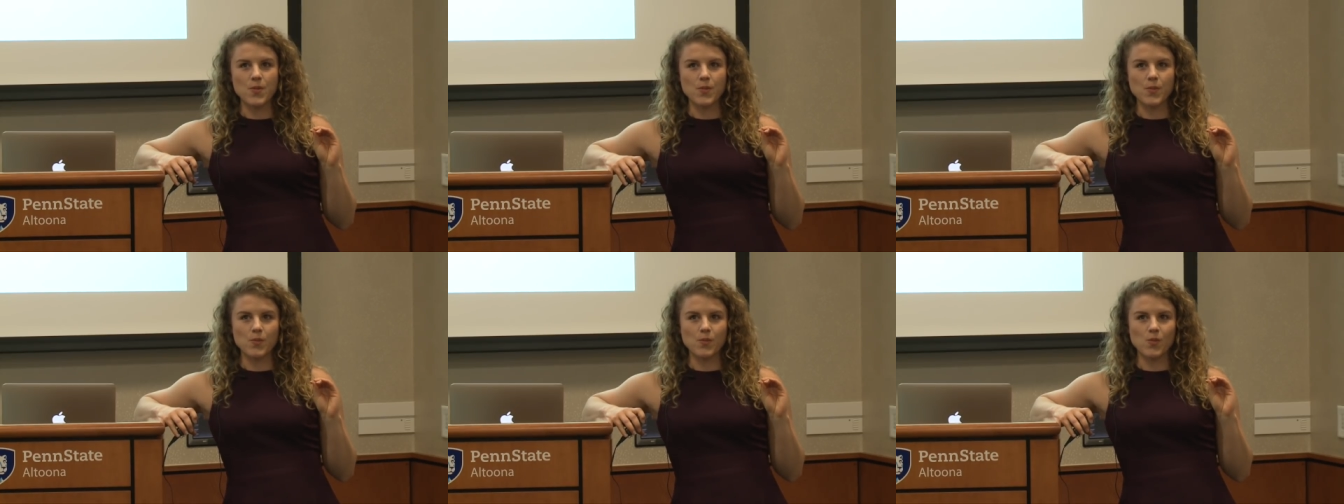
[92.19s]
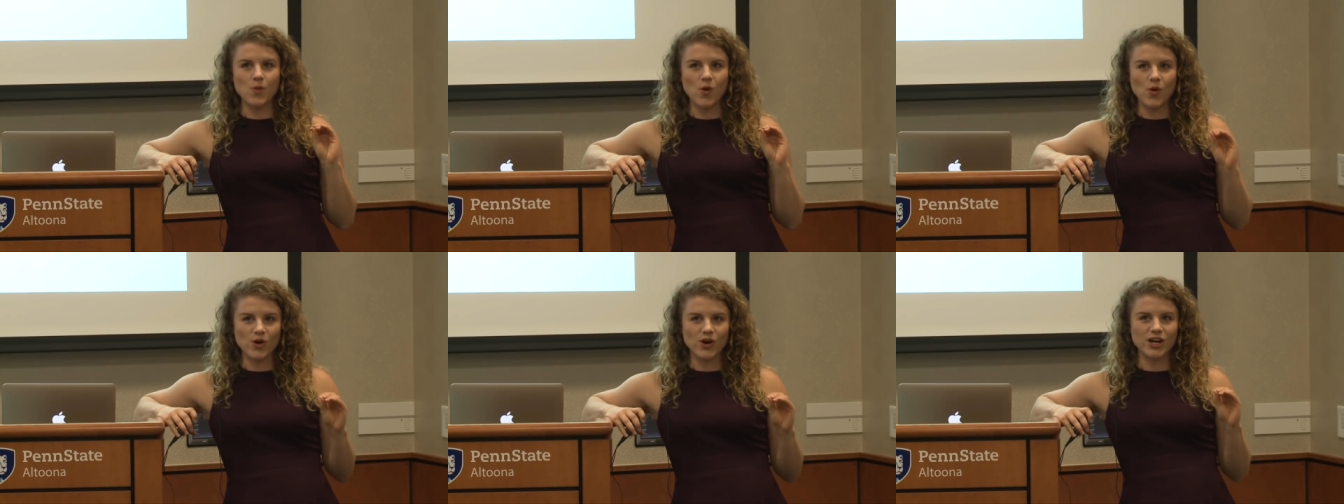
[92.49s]

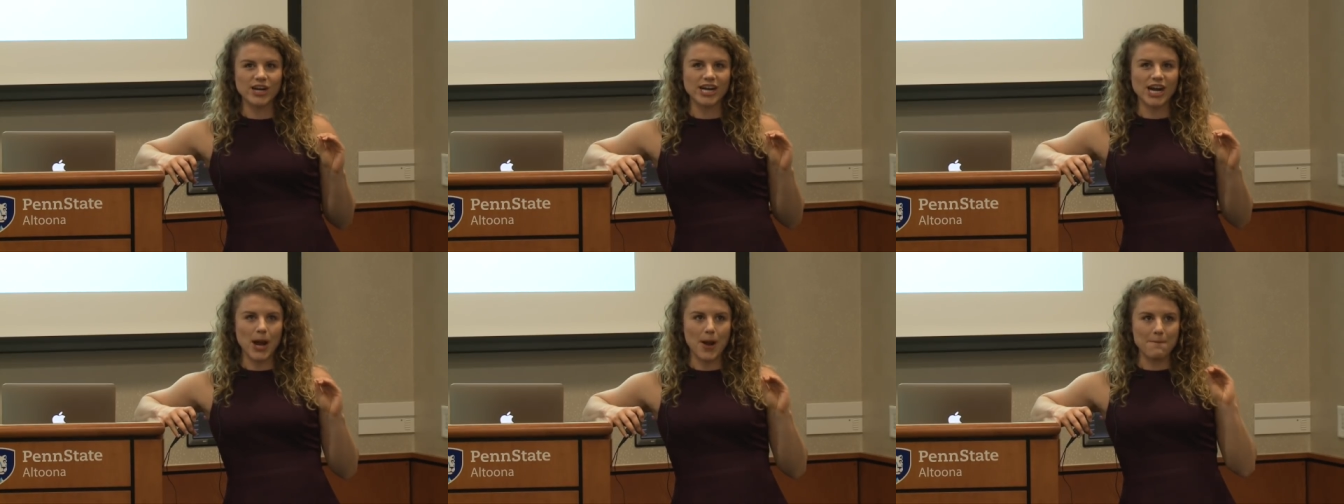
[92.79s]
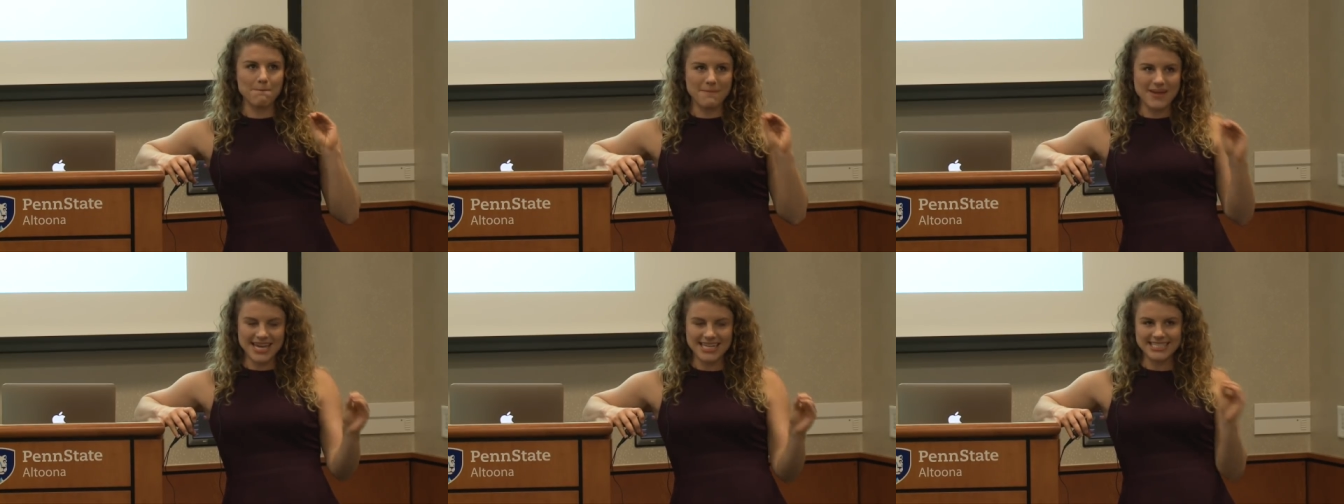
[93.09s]
more
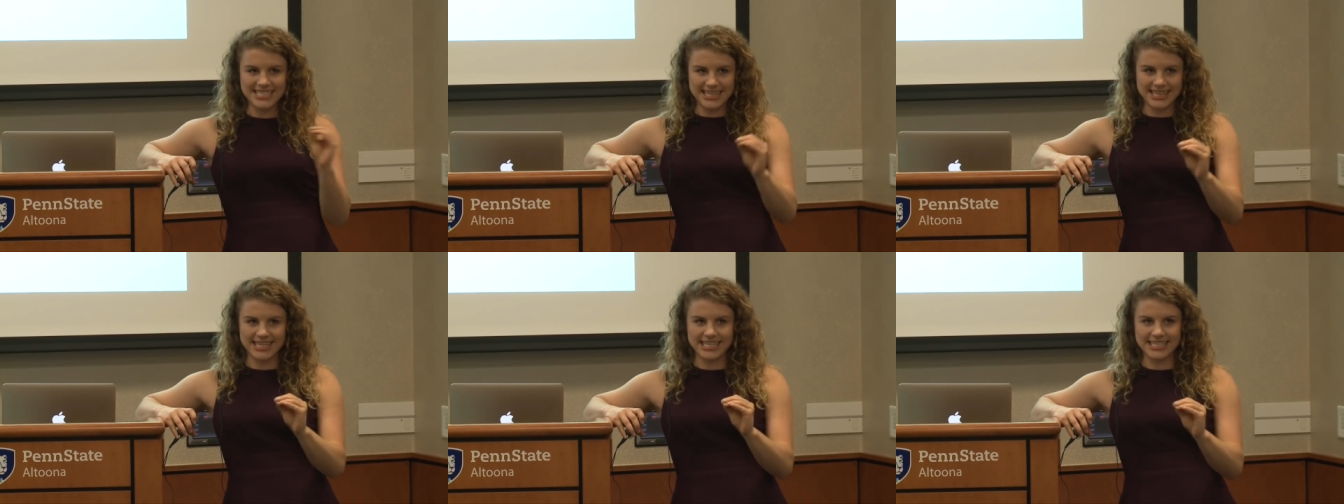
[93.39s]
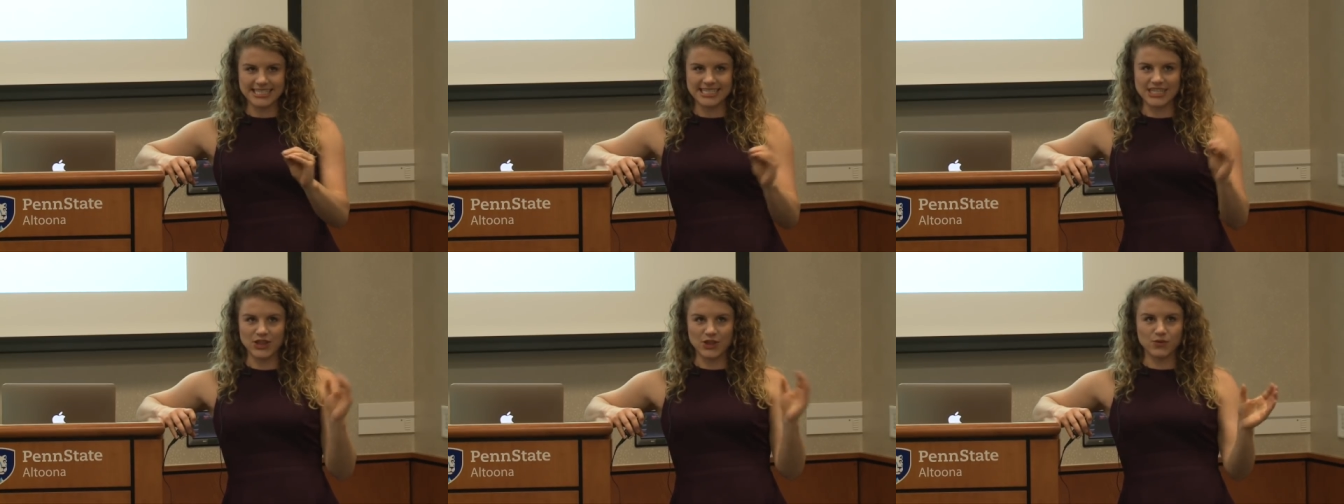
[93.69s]
amazing
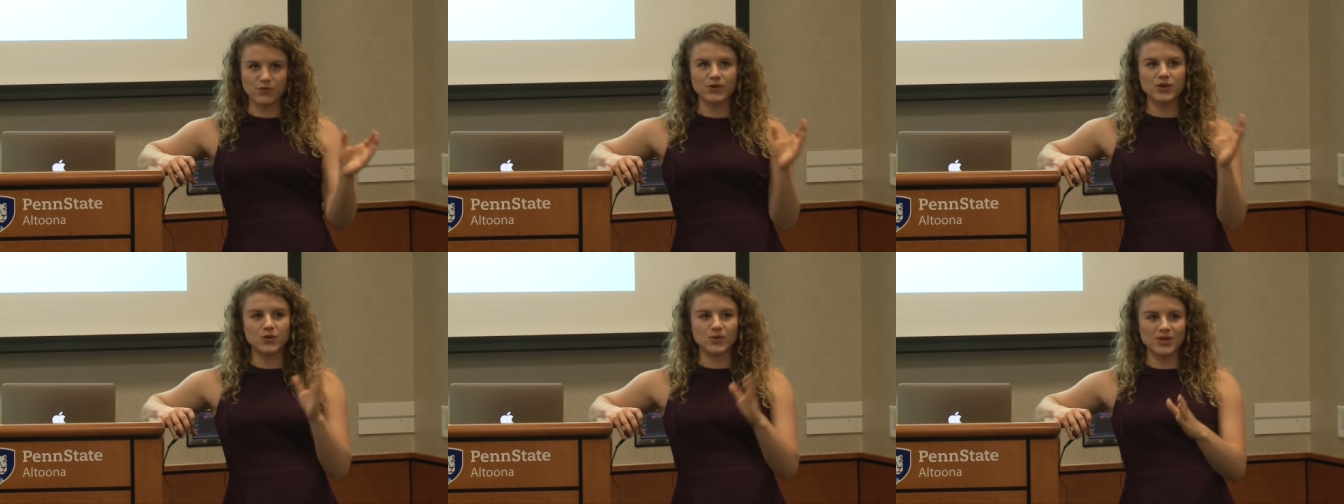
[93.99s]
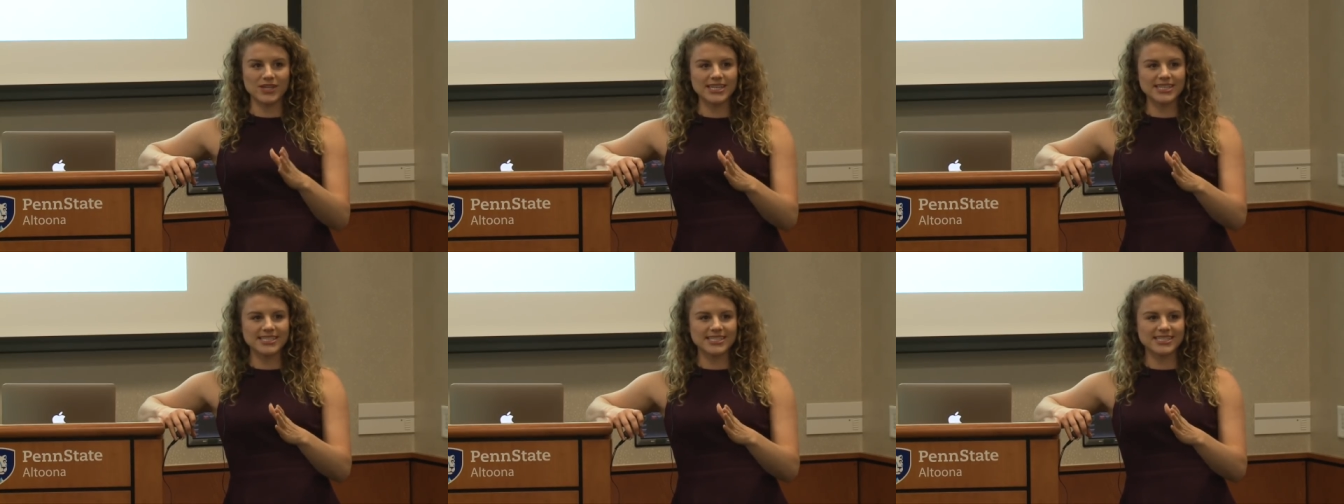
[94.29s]
things in 3
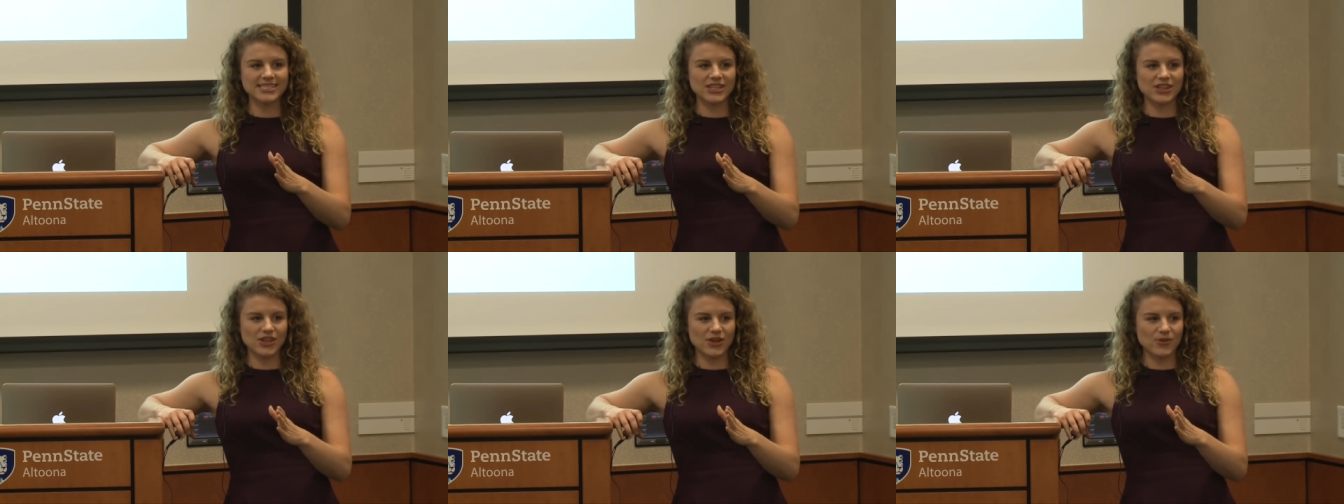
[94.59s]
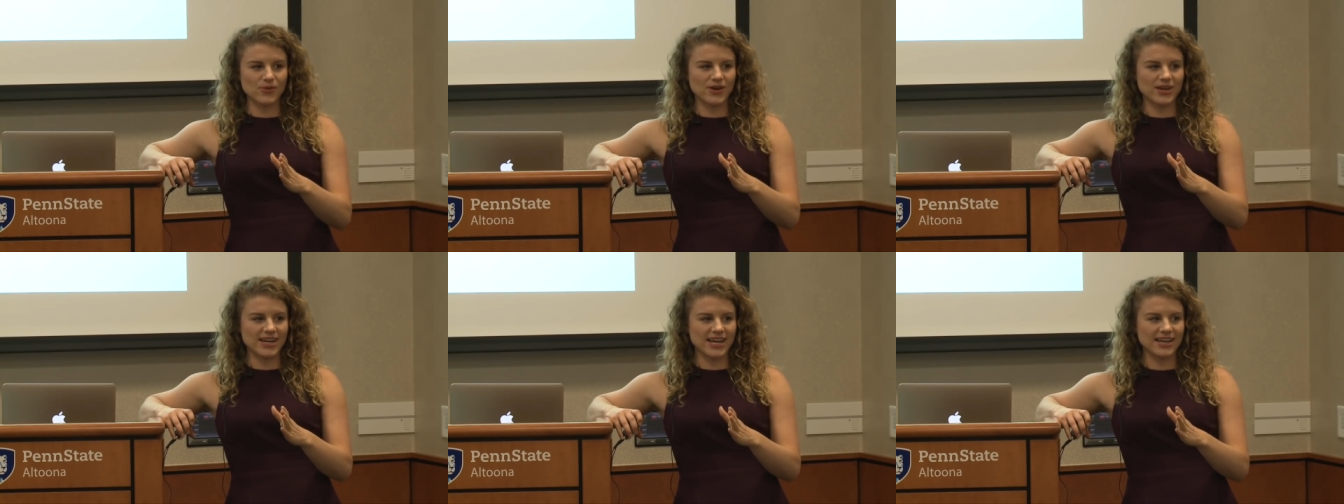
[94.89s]
weeks than
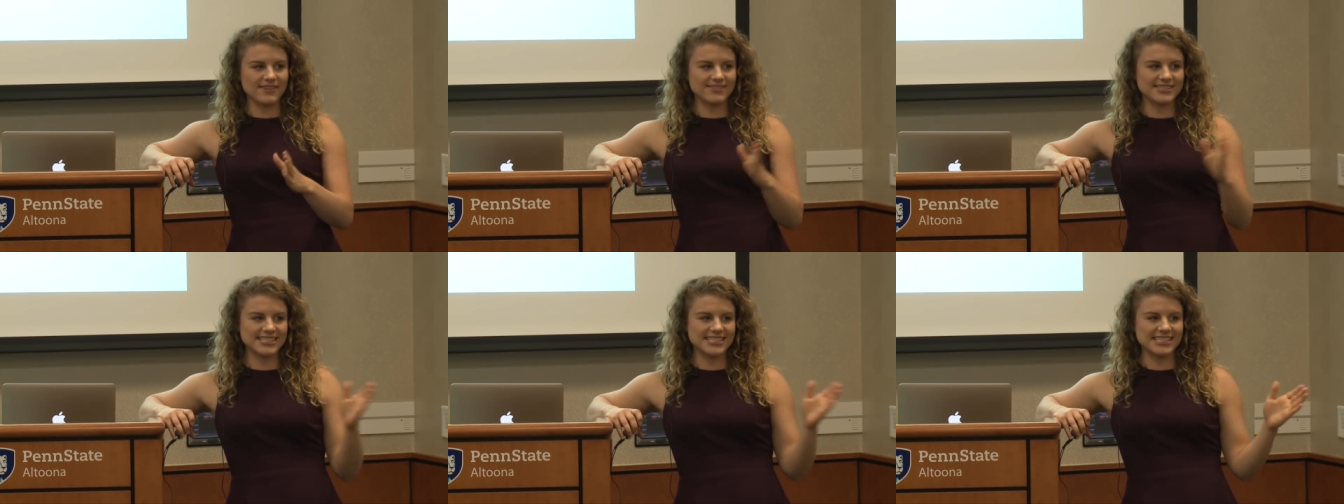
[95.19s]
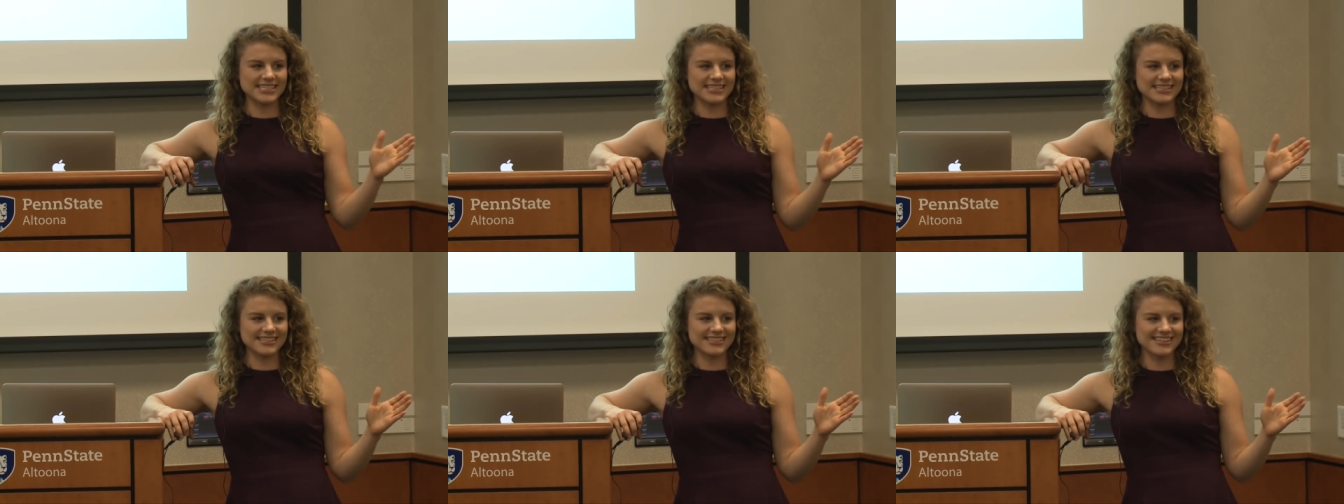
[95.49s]
what I've
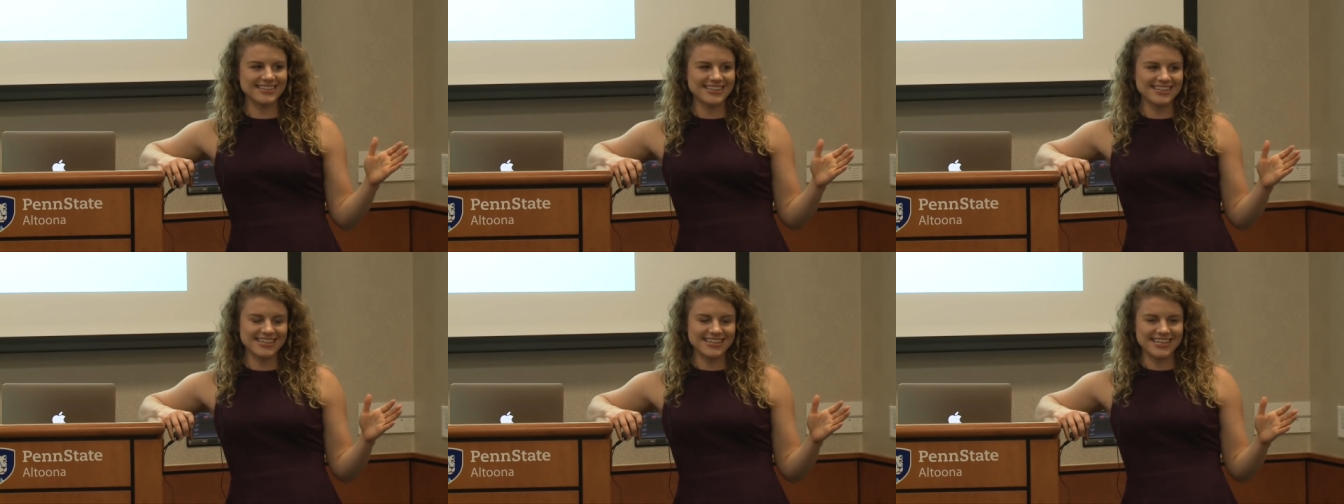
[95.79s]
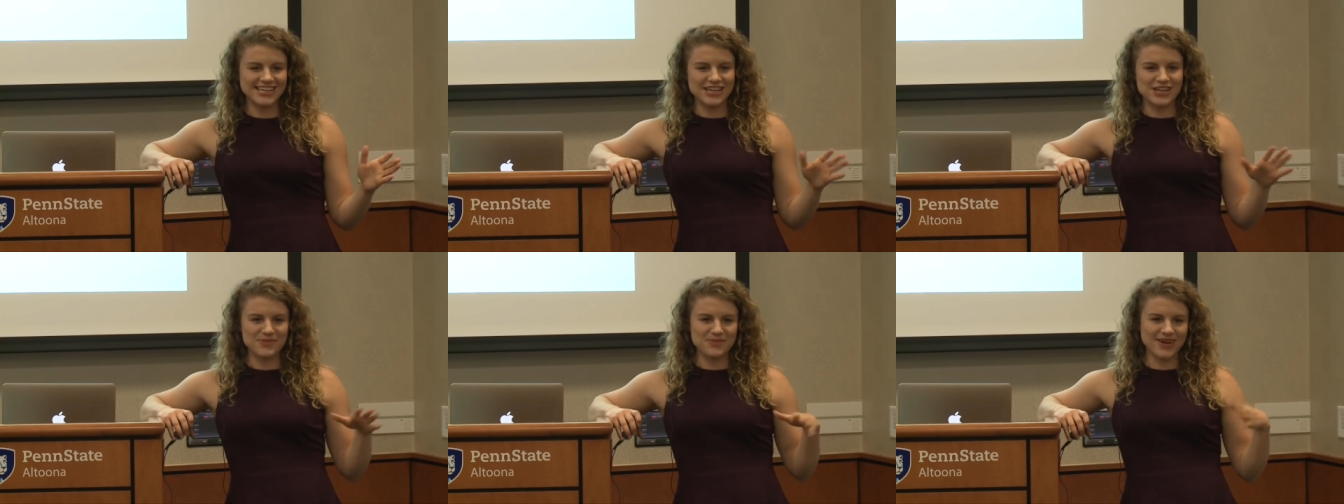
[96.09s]
seen
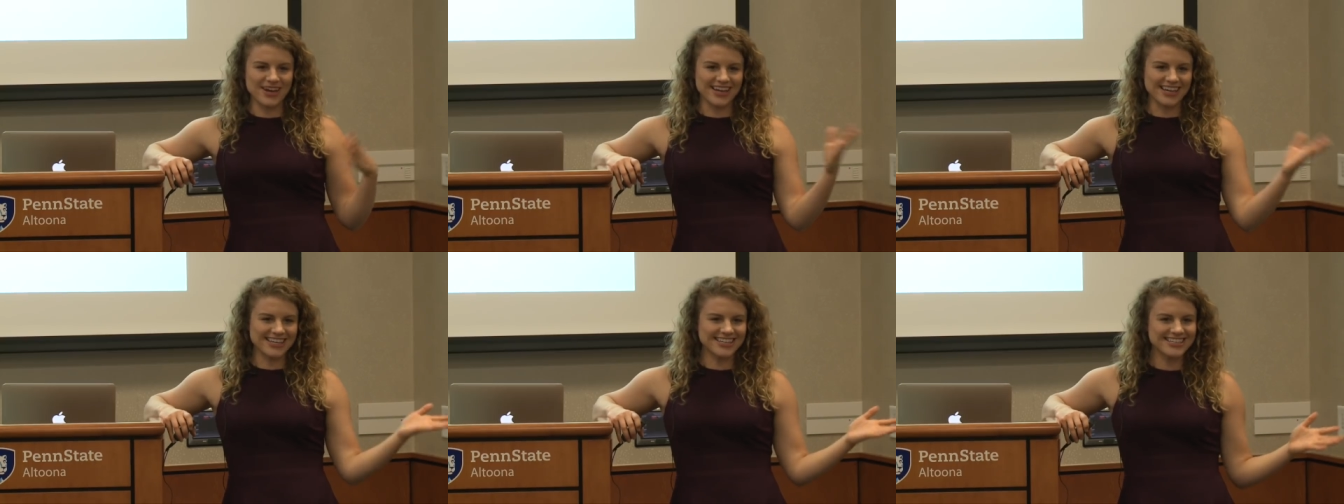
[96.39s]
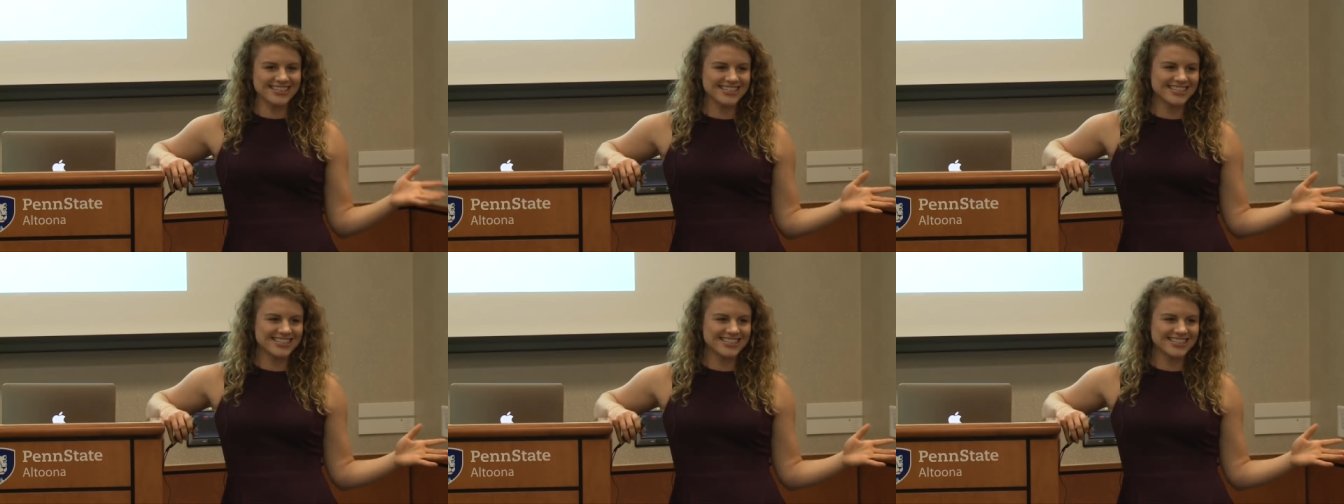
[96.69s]
in my